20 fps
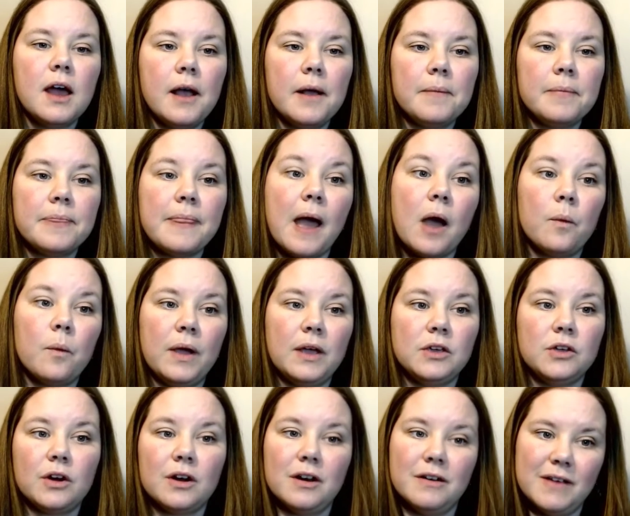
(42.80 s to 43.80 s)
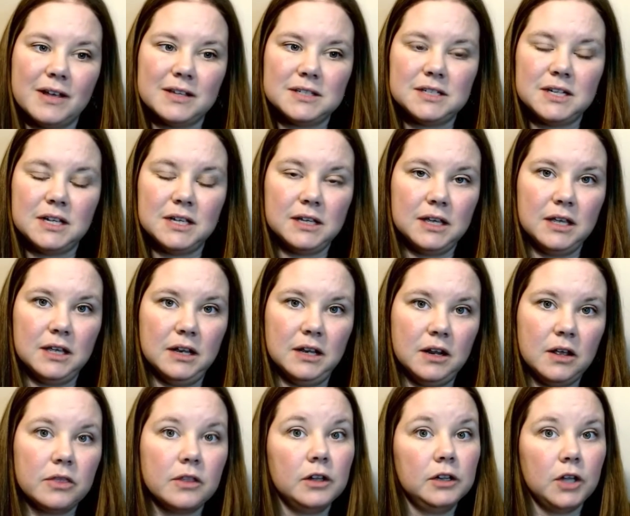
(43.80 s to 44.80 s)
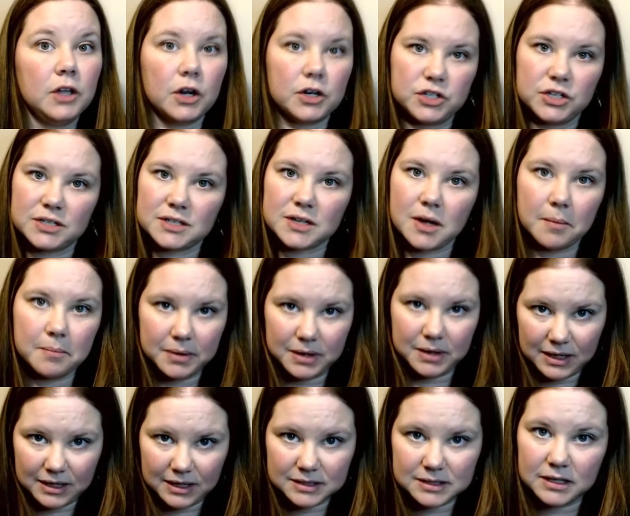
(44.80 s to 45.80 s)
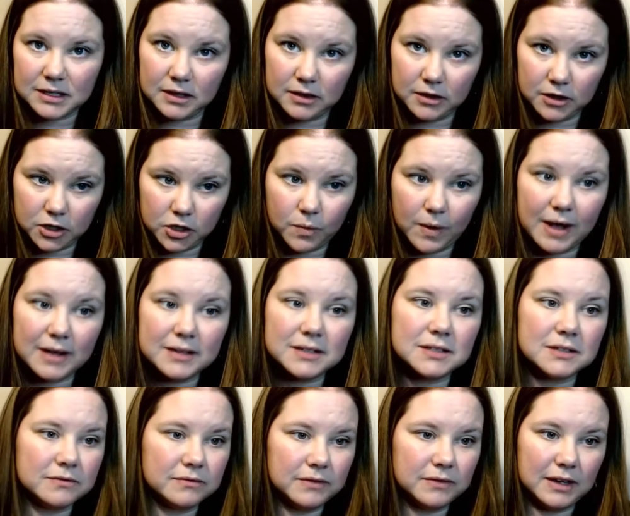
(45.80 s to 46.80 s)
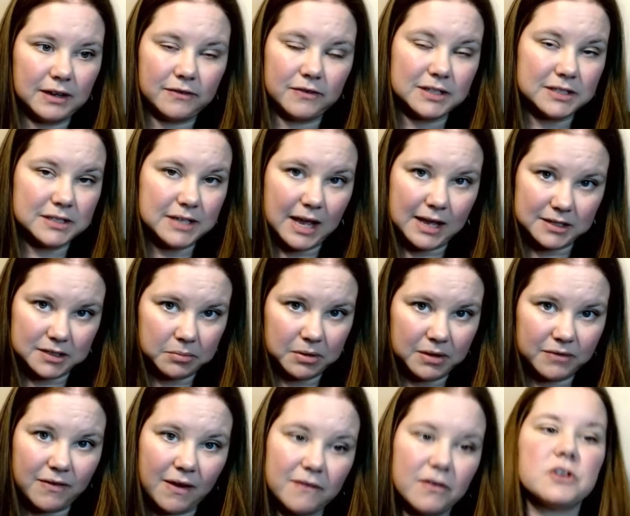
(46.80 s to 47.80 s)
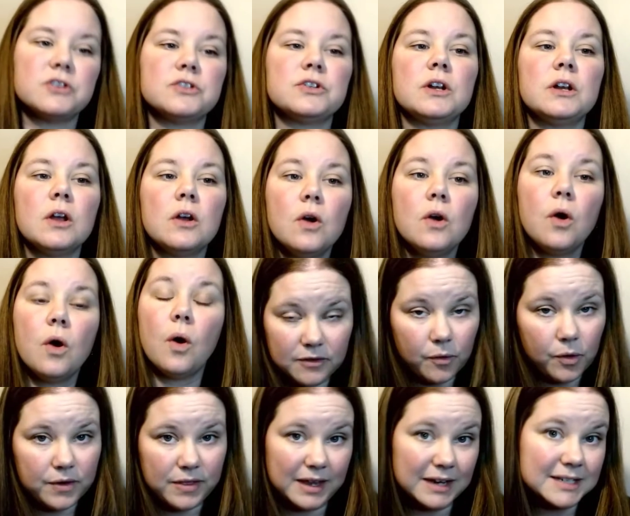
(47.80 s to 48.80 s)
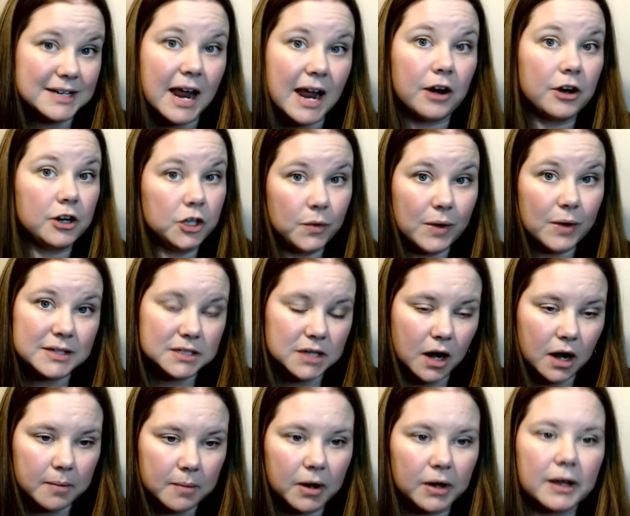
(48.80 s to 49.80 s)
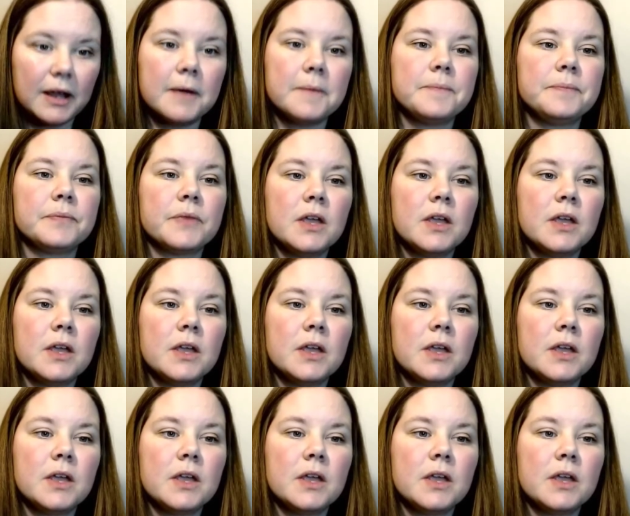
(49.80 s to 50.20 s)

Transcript: That way you're investing in the largest companies in the US, if it's S&P 500, or the entire US stock market.